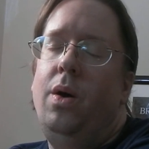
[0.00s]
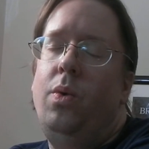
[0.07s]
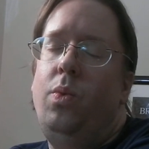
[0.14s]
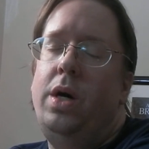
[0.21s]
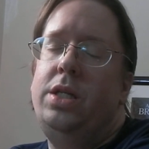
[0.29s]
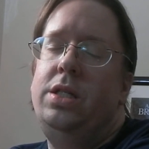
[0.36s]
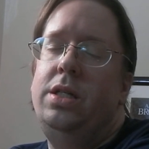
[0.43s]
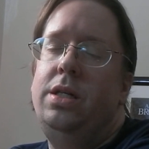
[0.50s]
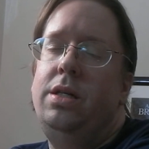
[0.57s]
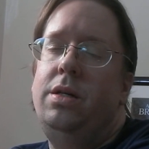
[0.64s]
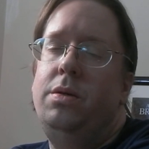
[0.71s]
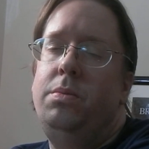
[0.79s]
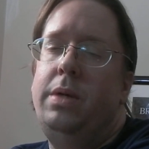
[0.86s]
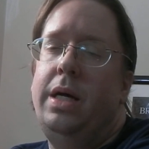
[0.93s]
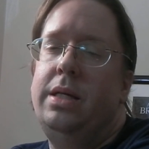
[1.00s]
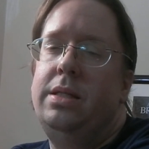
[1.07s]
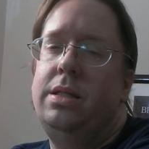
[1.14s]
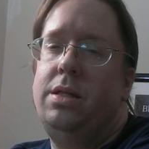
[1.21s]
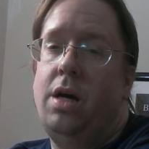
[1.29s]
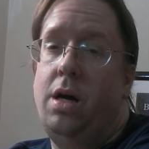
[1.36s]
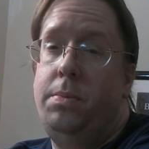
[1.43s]
watching him as a
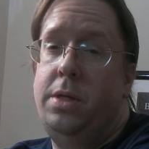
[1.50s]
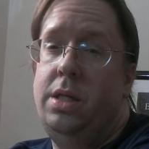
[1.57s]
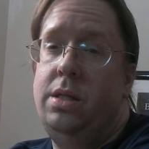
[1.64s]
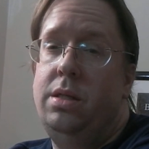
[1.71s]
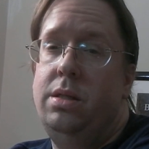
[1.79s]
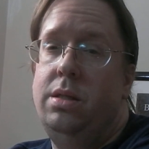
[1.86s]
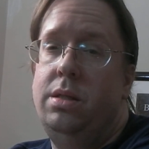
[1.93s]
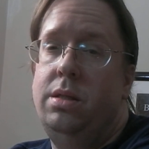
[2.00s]
dominant,